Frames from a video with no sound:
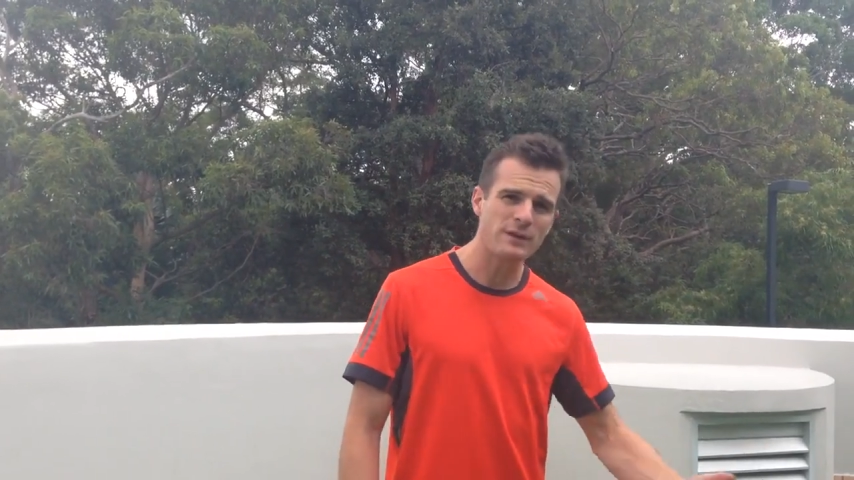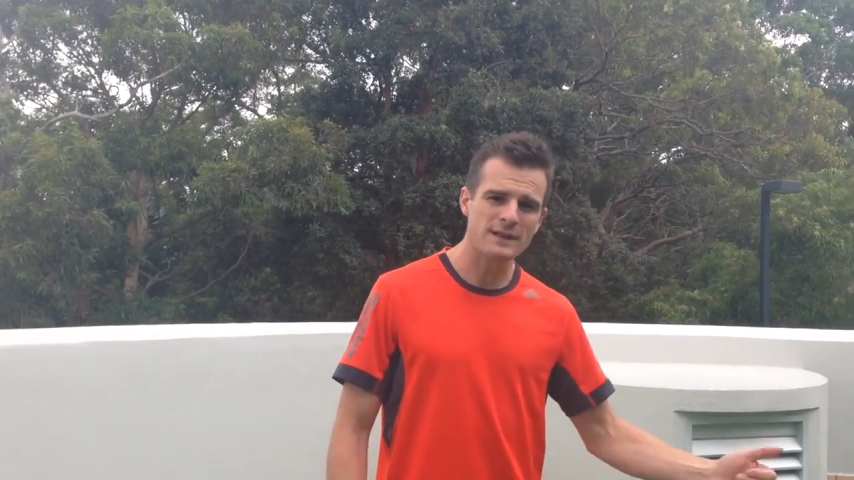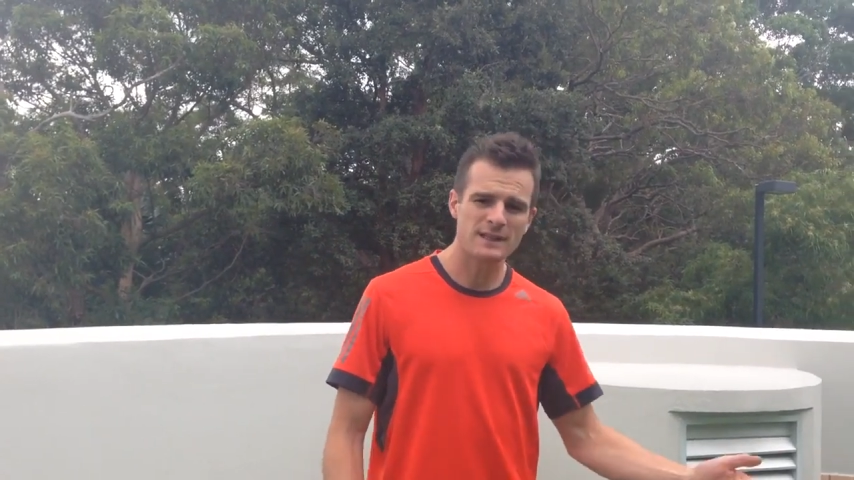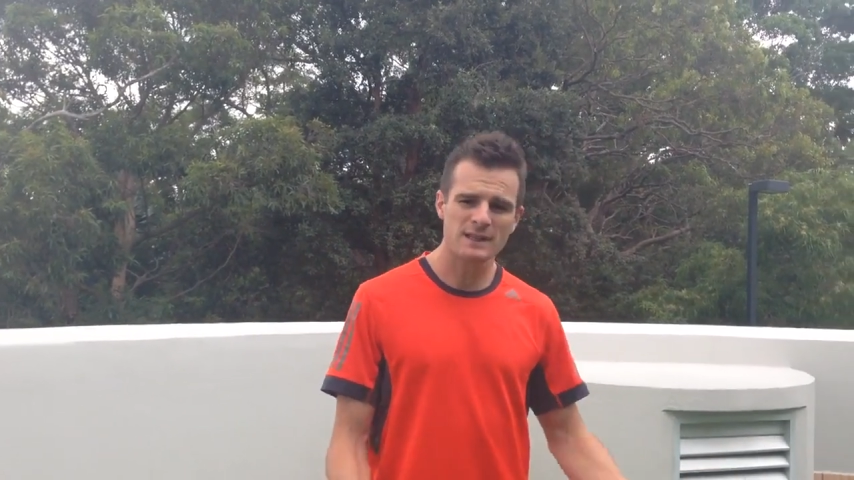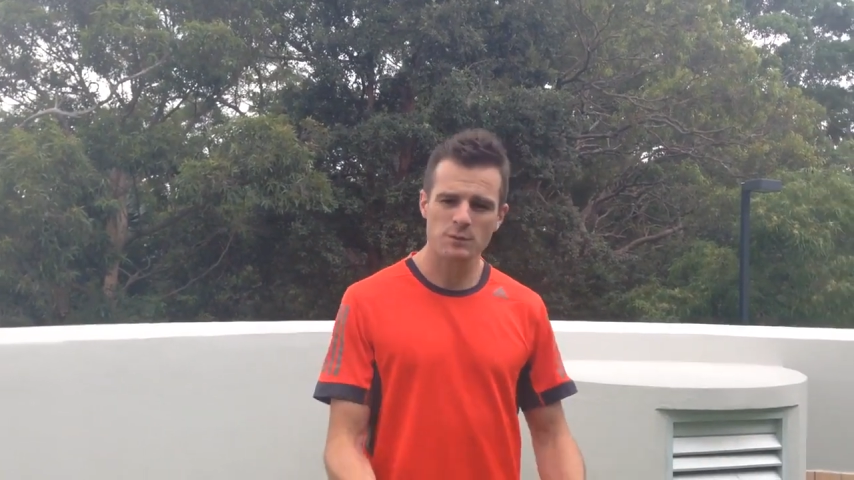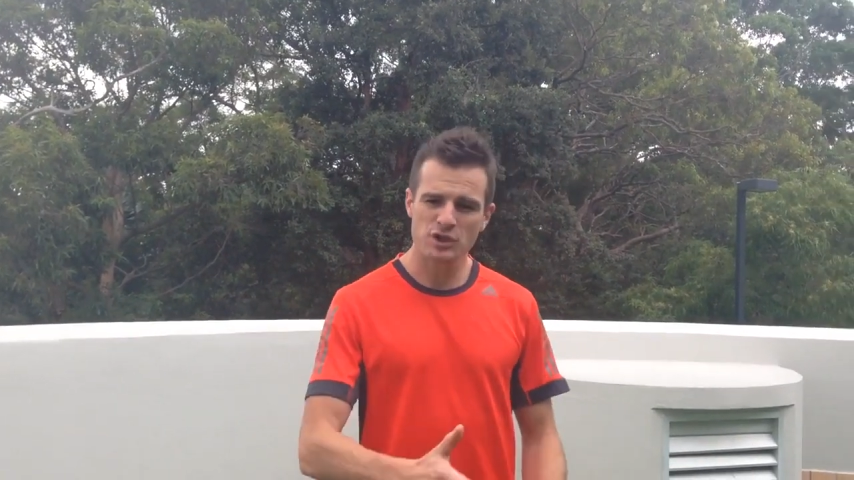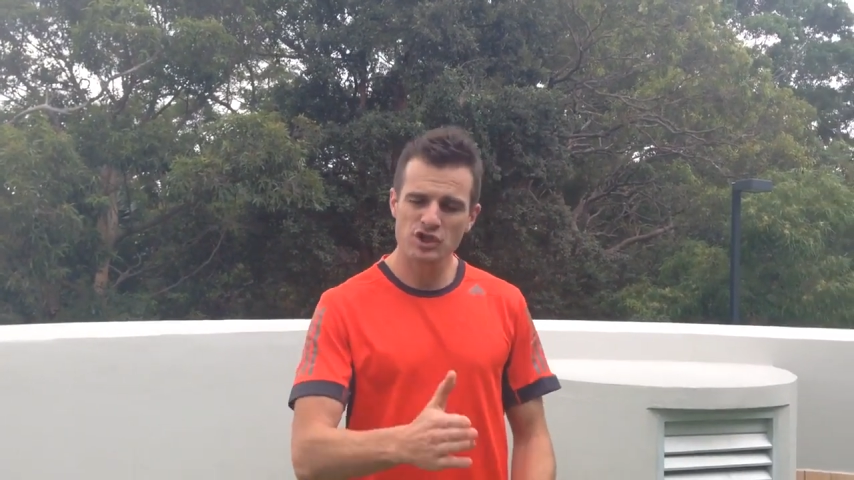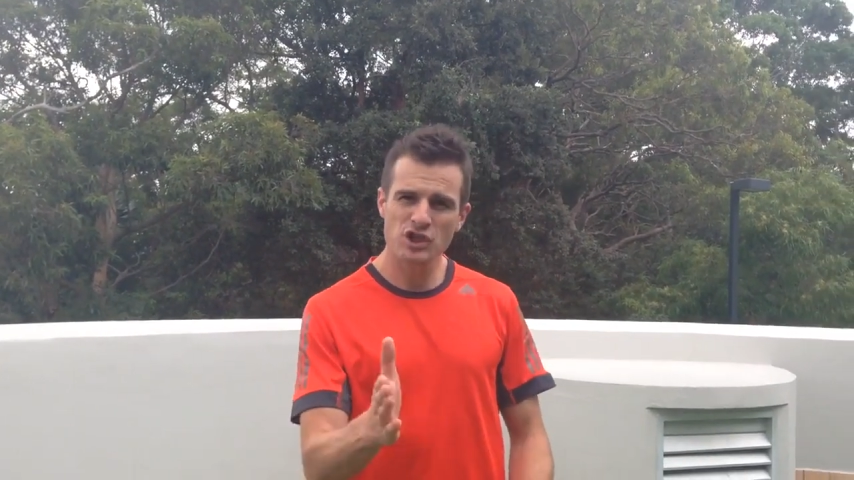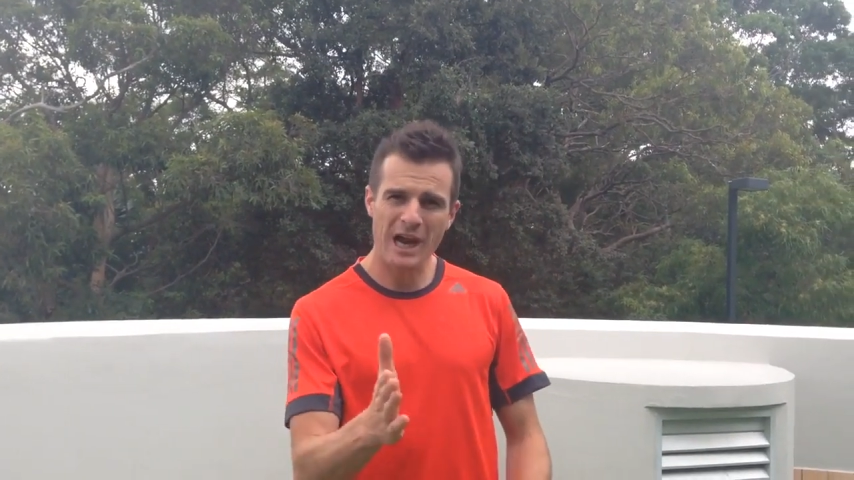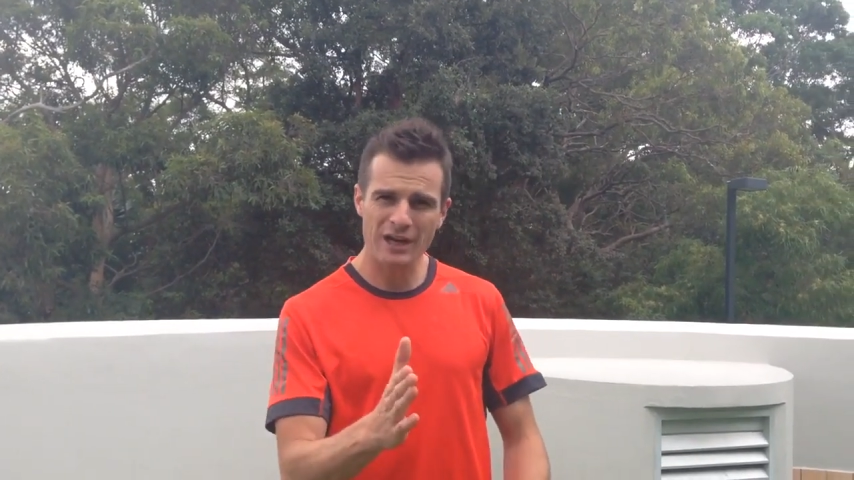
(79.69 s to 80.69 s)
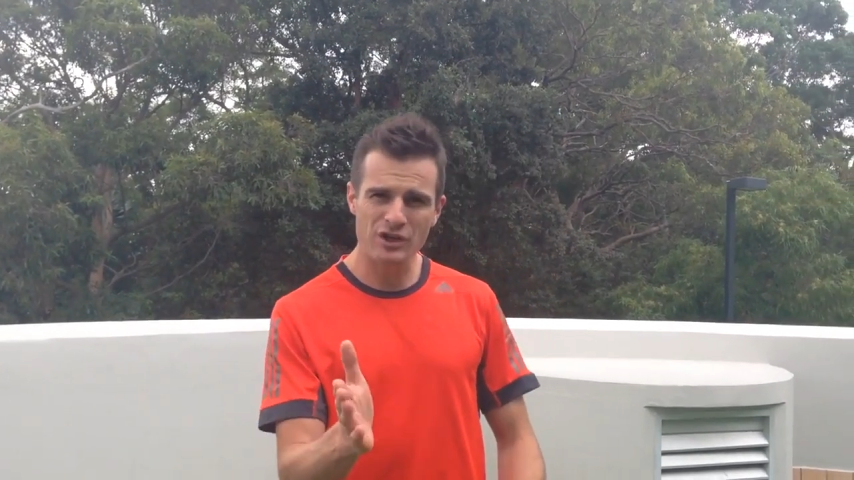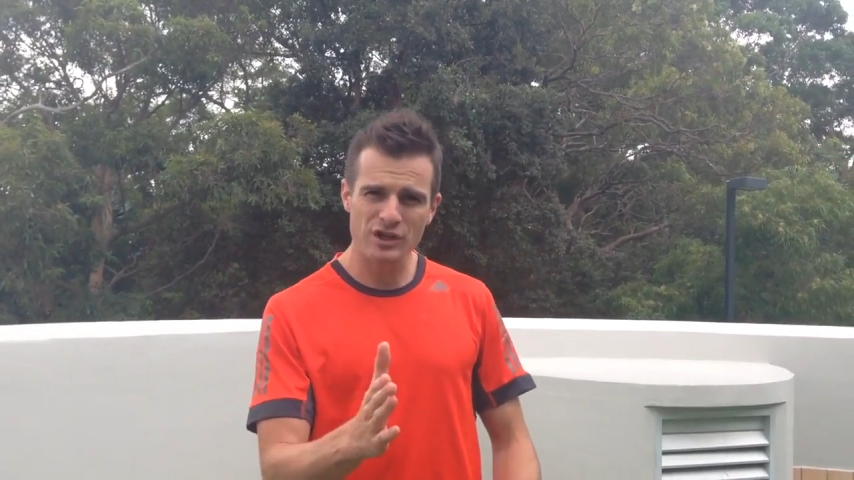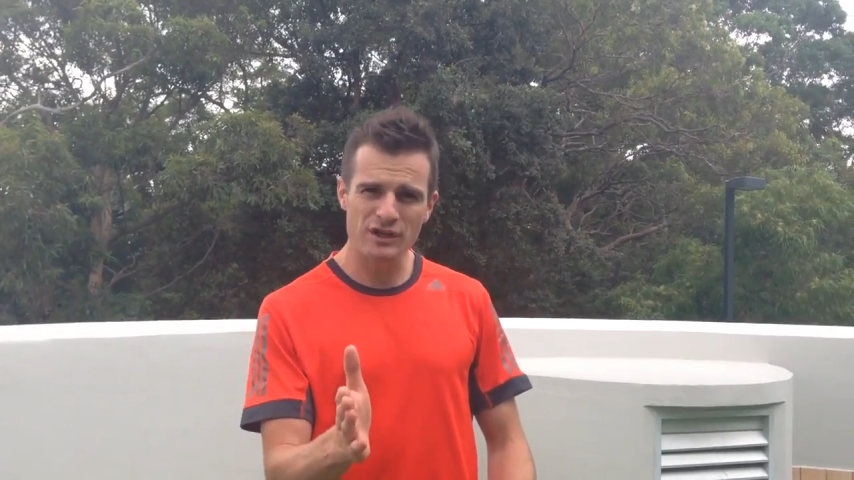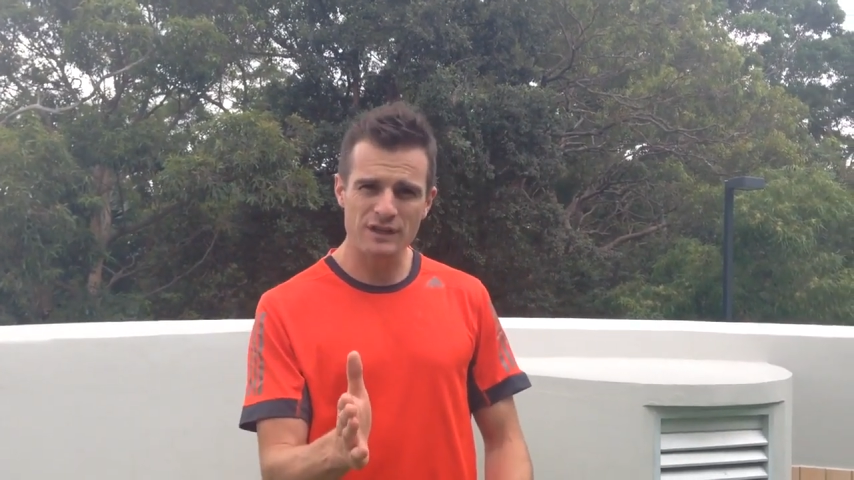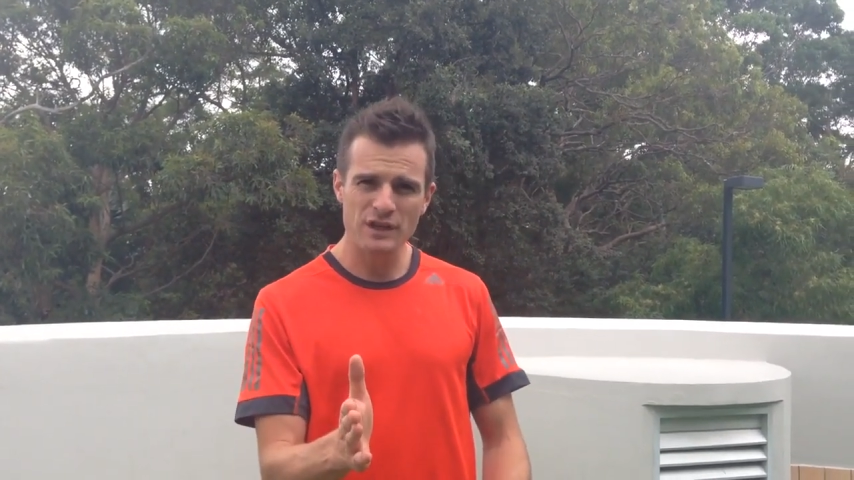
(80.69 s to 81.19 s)
resistance, which
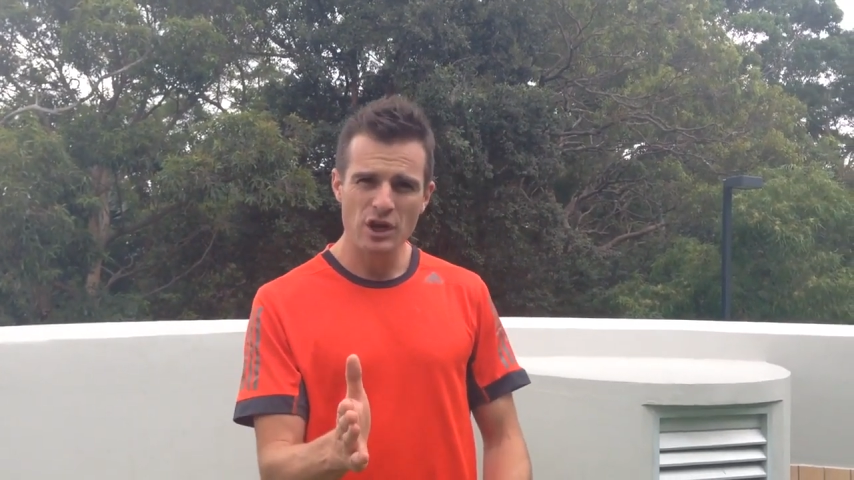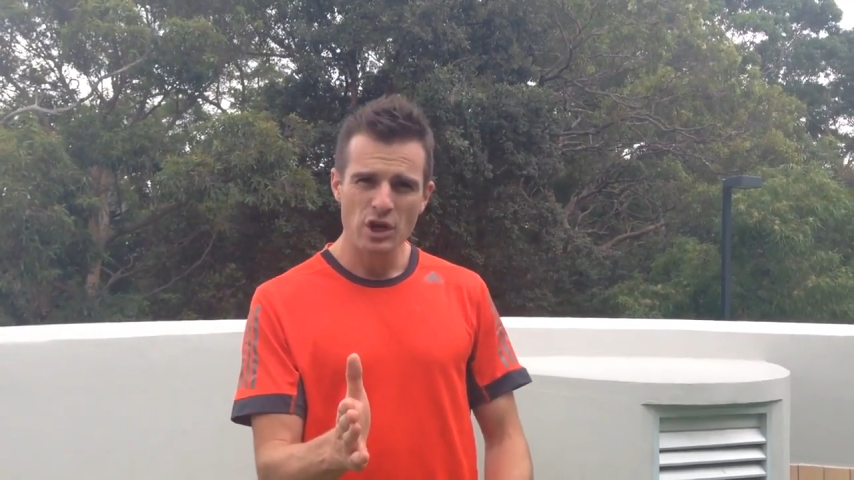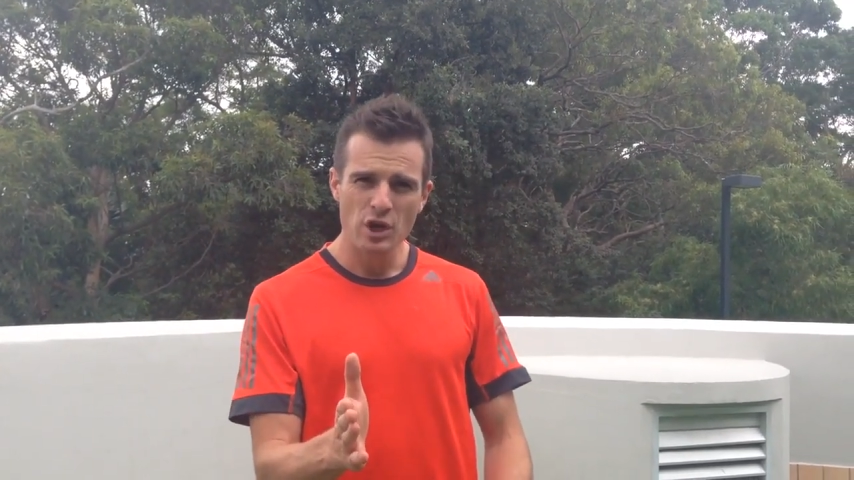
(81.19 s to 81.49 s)
challenges